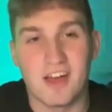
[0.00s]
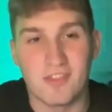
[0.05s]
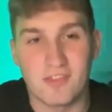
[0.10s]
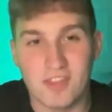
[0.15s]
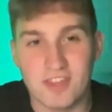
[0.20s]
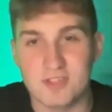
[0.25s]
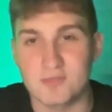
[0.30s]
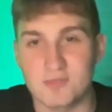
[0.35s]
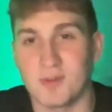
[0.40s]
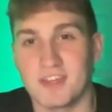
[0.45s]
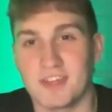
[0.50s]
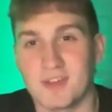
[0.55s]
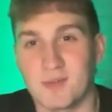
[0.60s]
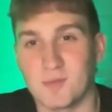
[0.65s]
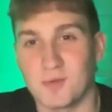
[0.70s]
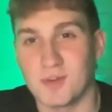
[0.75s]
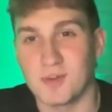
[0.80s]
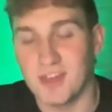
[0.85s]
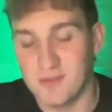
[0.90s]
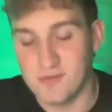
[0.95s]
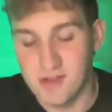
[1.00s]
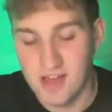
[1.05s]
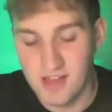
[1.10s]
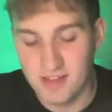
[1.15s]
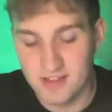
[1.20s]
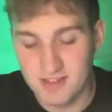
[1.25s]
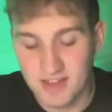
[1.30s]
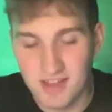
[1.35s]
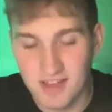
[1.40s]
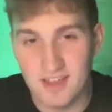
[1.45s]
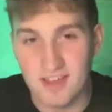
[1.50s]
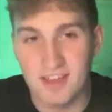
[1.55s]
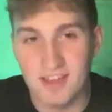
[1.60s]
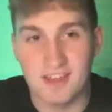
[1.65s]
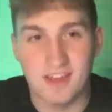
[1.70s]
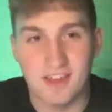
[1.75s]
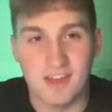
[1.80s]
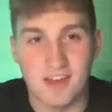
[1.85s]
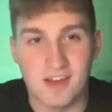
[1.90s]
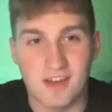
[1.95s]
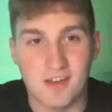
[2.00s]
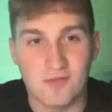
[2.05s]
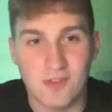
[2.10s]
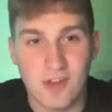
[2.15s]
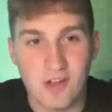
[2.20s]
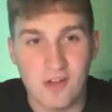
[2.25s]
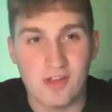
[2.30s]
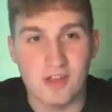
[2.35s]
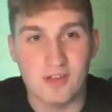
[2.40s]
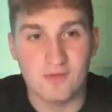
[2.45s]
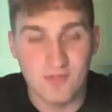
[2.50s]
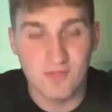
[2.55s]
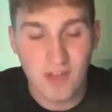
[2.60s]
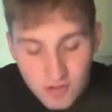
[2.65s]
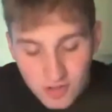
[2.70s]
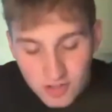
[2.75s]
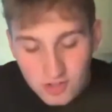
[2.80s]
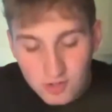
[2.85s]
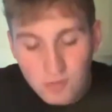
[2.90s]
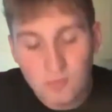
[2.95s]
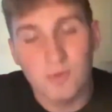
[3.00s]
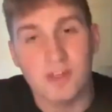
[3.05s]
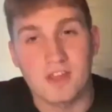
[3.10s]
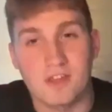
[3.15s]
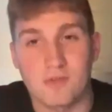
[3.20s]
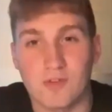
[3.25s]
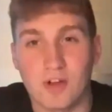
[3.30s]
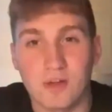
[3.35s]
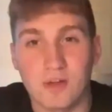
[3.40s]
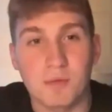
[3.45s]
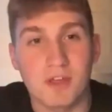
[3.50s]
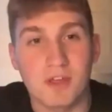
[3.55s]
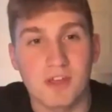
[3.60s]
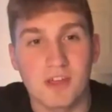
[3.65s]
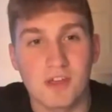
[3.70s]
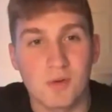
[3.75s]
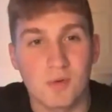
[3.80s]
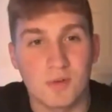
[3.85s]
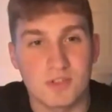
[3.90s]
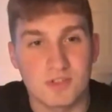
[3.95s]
This week we have had a very, very good week of rugby.